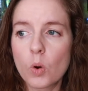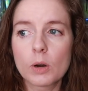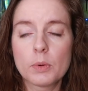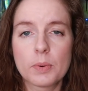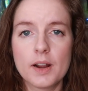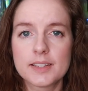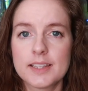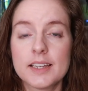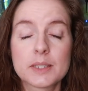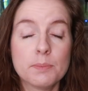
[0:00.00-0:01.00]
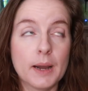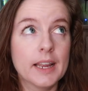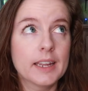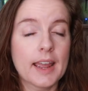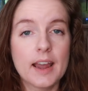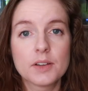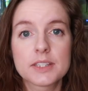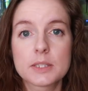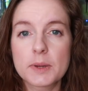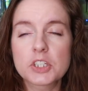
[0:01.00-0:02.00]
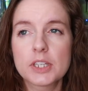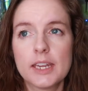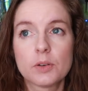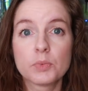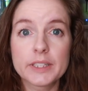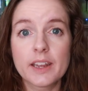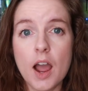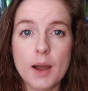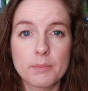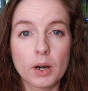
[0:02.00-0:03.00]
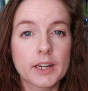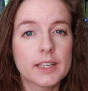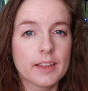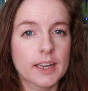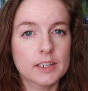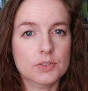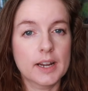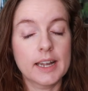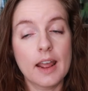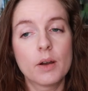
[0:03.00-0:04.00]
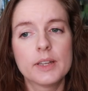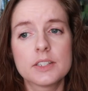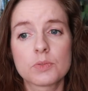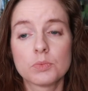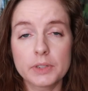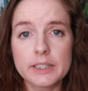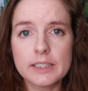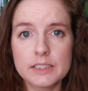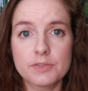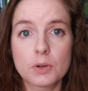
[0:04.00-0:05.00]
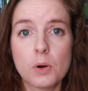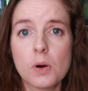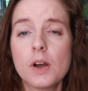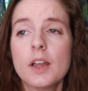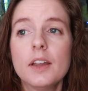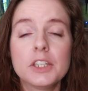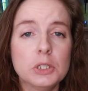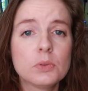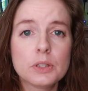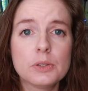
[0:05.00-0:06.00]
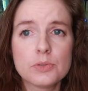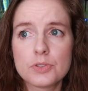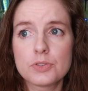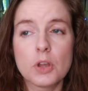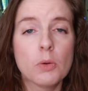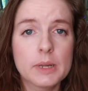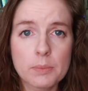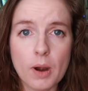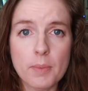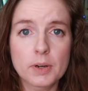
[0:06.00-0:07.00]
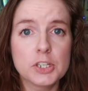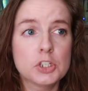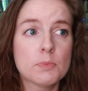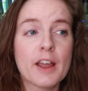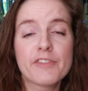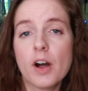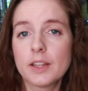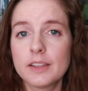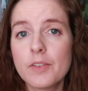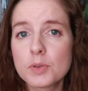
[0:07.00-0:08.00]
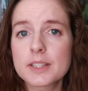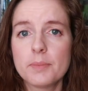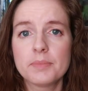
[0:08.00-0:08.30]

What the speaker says: horrible process. Buying a house, especially in a really hot market like it is right now, is really difficult. You lose so many properties. You might fall in love with